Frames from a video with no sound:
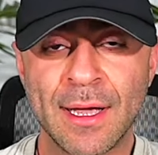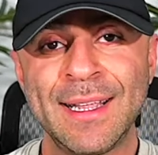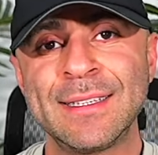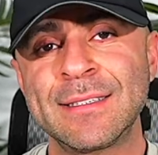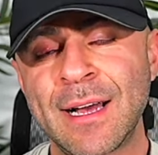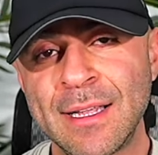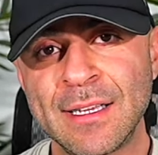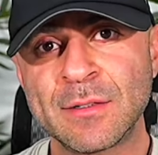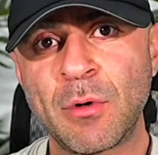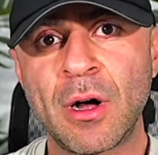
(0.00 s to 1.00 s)
Inside
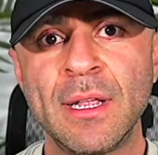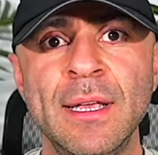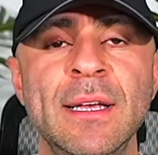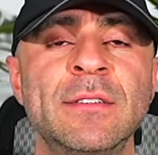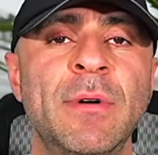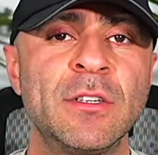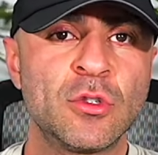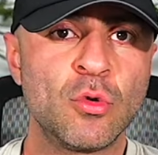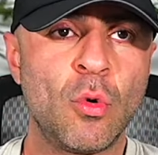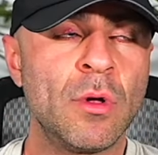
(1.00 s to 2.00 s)
this body is my
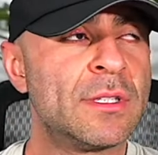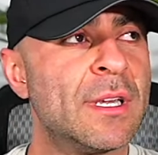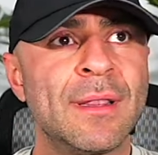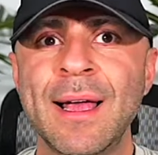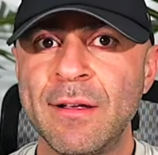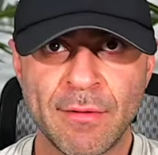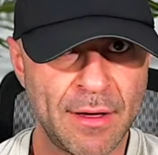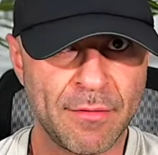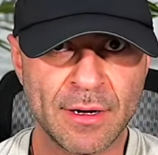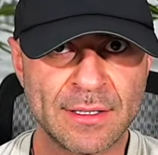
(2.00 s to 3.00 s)
soul. It's a light ray,
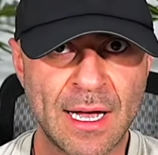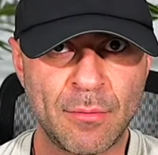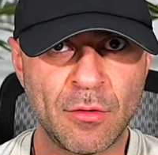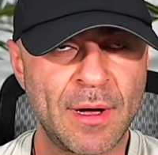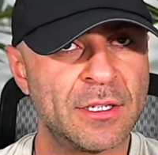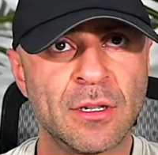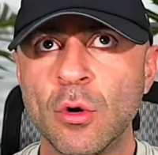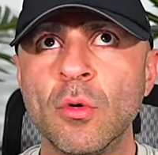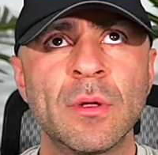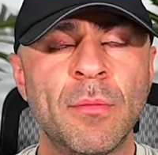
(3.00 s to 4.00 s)
for example. Imagine a
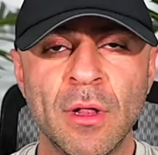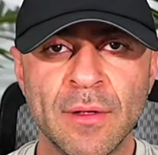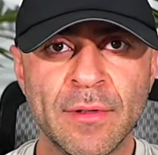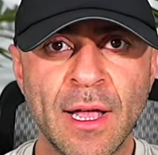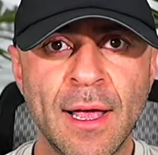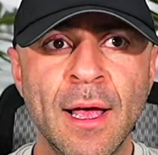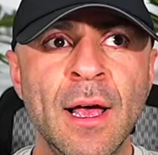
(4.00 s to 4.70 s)
golden ball of light.